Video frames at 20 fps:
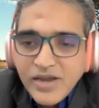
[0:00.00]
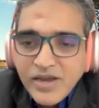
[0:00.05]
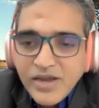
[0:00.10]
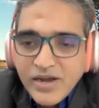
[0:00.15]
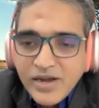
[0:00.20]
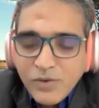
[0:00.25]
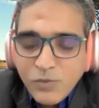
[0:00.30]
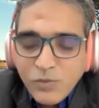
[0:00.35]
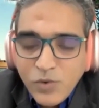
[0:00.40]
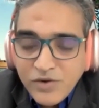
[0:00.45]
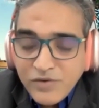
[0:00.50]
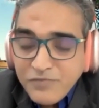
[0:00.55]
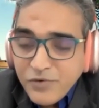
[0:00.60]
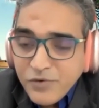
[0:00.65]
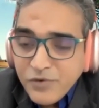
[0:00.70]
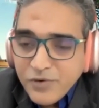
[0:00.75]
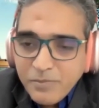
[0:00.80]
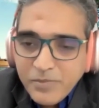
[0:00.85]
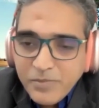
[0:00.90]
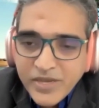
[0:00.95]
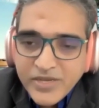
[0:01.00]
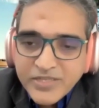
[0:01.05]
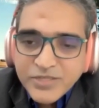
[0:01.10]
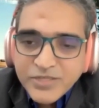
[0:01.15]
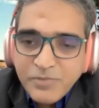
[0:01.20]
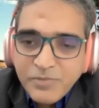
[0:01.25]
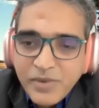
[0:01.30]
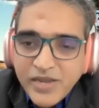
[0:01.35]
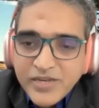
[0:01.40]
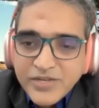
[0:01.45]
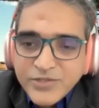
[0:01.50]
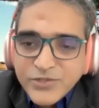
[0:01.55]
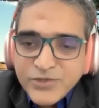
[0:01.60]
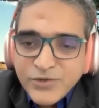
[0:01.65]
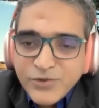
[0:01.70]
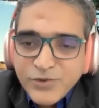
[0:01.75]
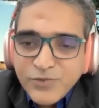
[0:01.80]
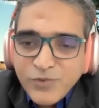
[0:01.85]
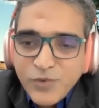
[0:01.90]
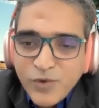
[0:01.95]
One of our biggest
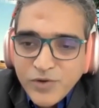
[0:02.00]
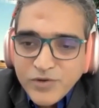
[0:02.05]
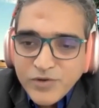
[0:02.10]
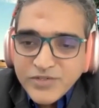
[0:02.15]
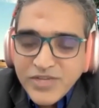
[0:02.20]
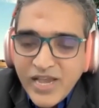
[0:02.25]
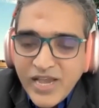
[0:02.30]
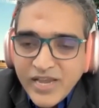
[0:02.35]
milestone was